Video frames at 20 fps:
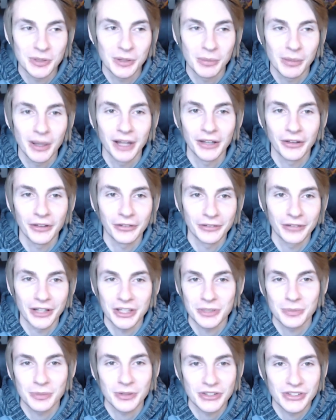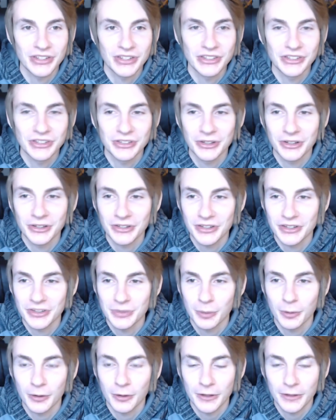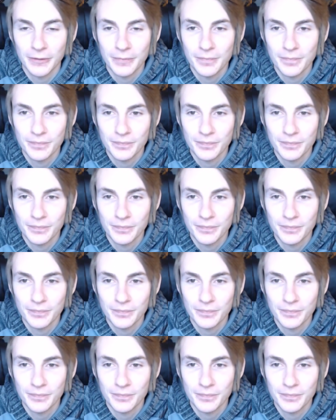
to buy another X Plus this year at this point.